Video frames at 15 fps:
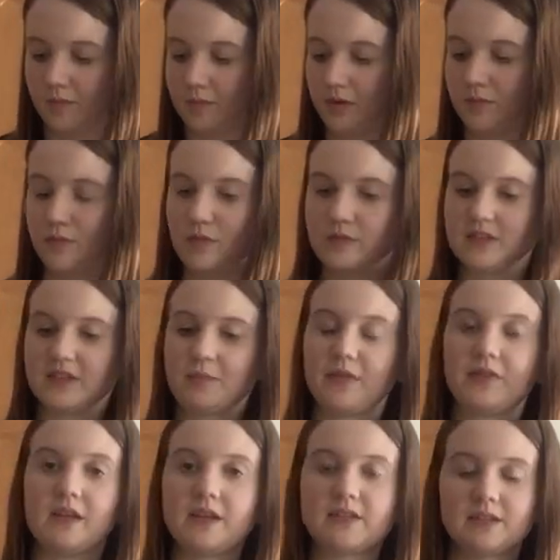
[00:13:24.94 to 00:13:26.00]
And move some of
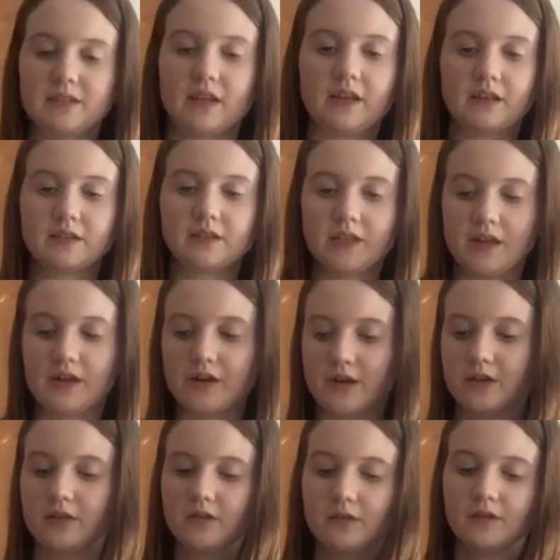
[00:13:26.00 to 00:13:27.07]
these things
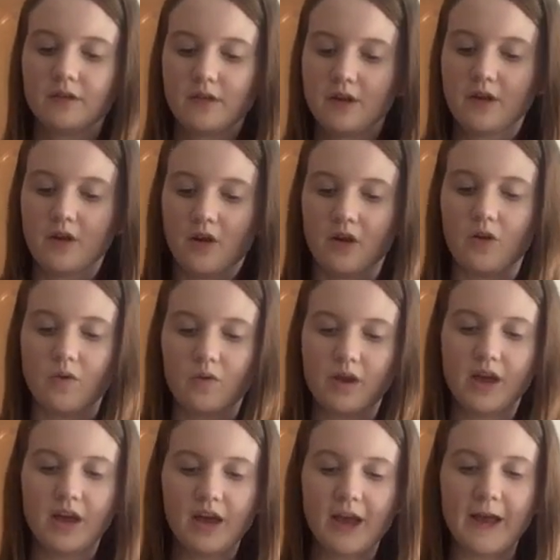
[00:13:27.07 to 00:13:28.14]
here.
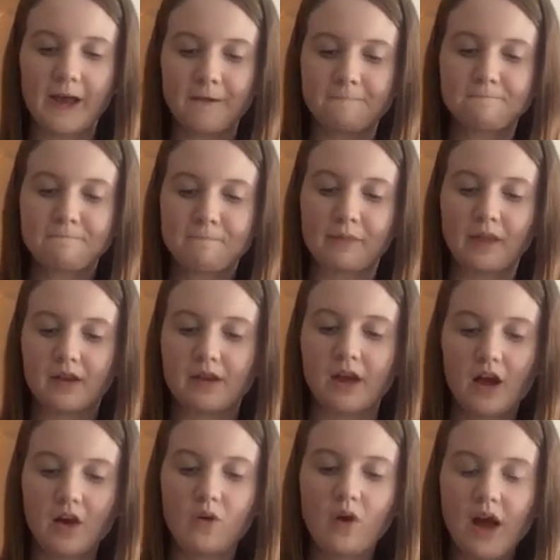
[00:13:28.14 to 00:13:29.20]
Okay,
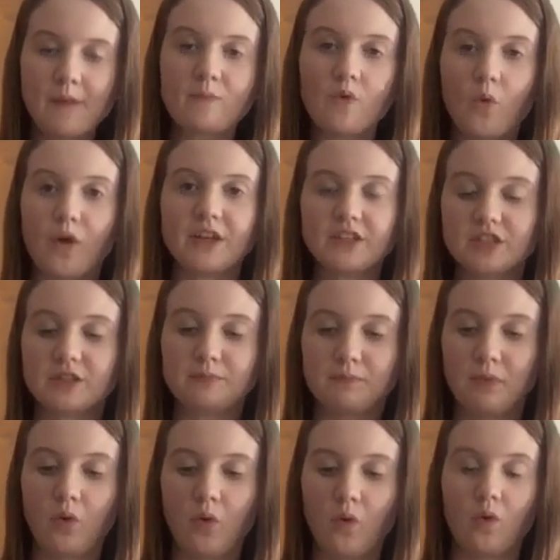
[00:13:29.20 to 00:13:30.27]
now I'm going to
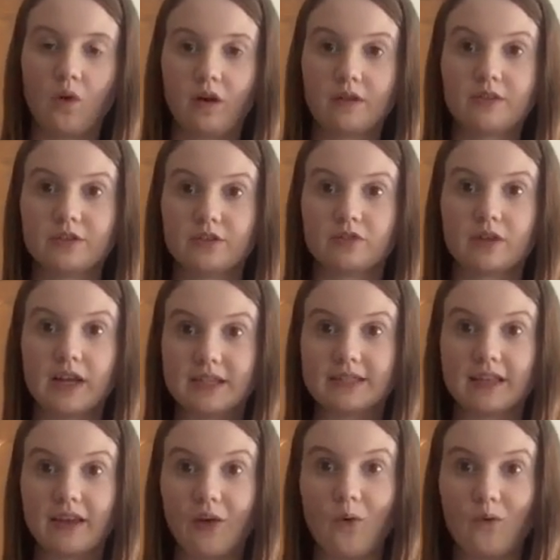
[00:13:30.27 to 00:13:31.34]
pour the
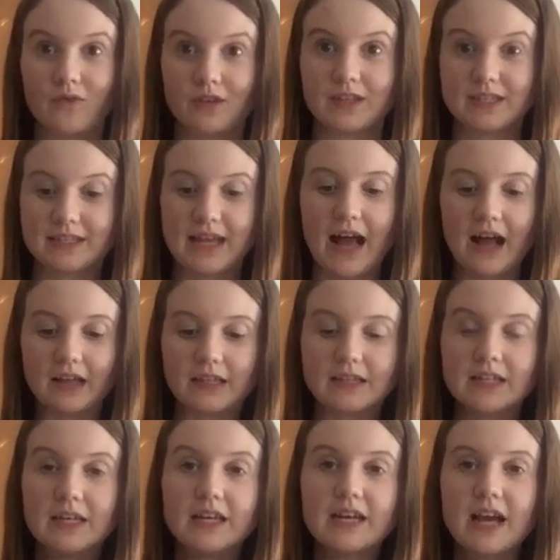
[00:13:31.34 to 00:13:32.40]
dressing over the salad.
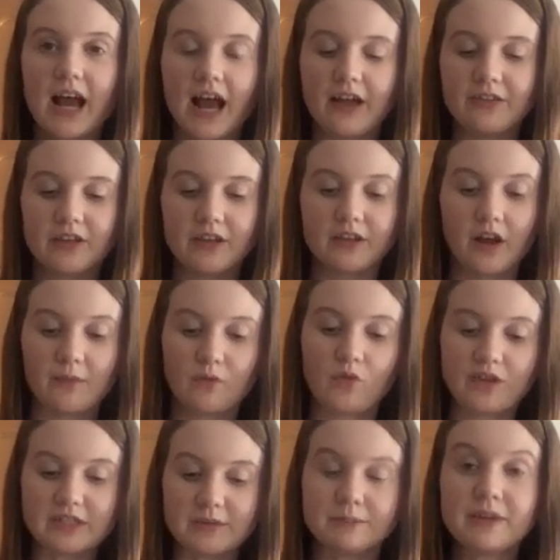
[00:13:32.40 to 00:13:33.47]
And then I'm
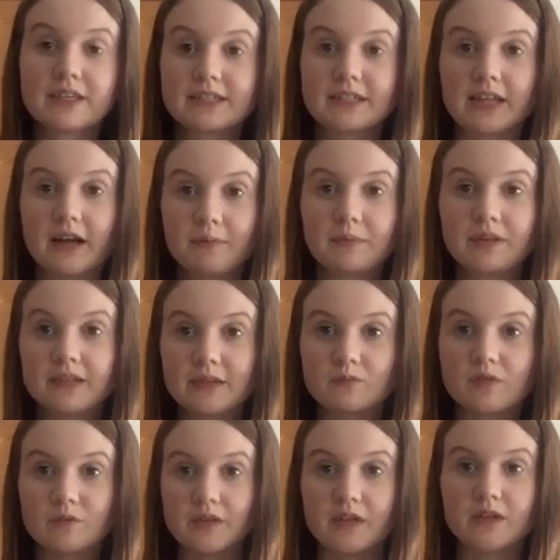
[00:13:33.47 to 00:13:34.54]
going to mix it up, and then
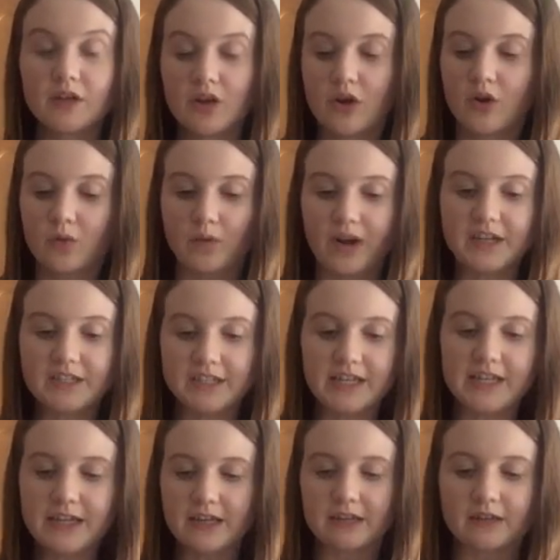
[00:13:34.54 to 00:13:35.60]
we'll be ready to
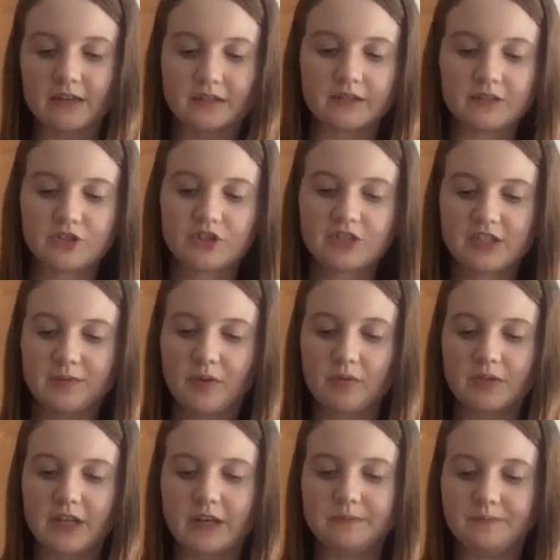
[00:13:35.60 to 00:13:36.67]
eat it because it's just
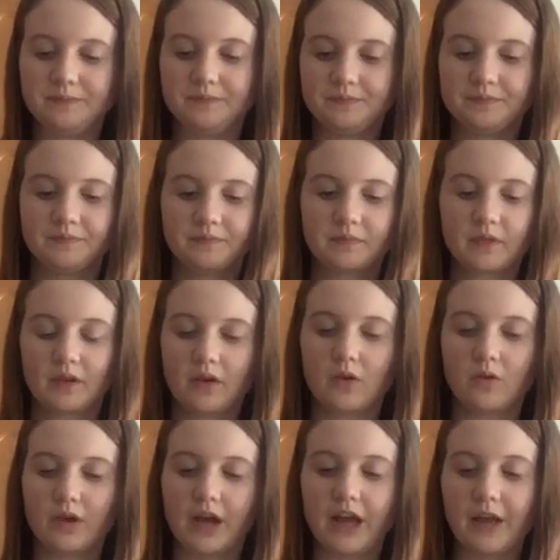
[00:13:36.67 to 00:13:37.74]
about done.
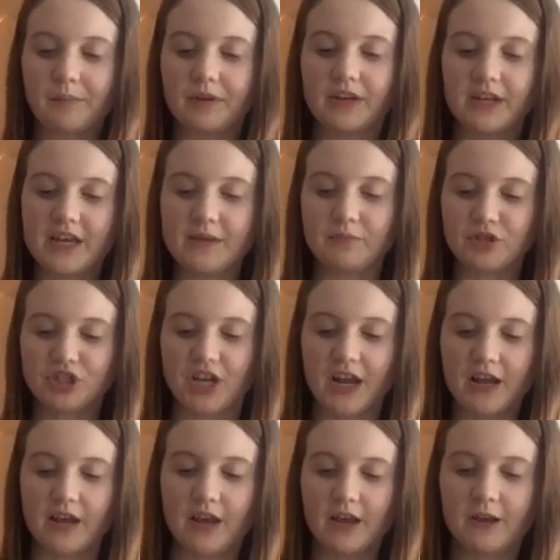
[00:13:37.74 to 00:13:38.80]
Okay, I'm going to keep
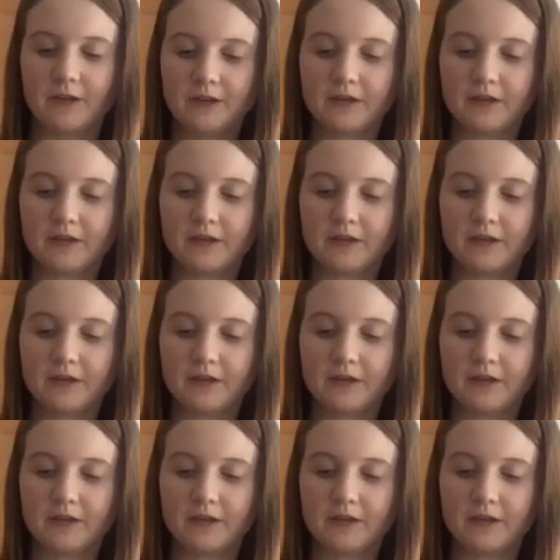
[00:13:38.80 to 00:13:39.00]
shaking.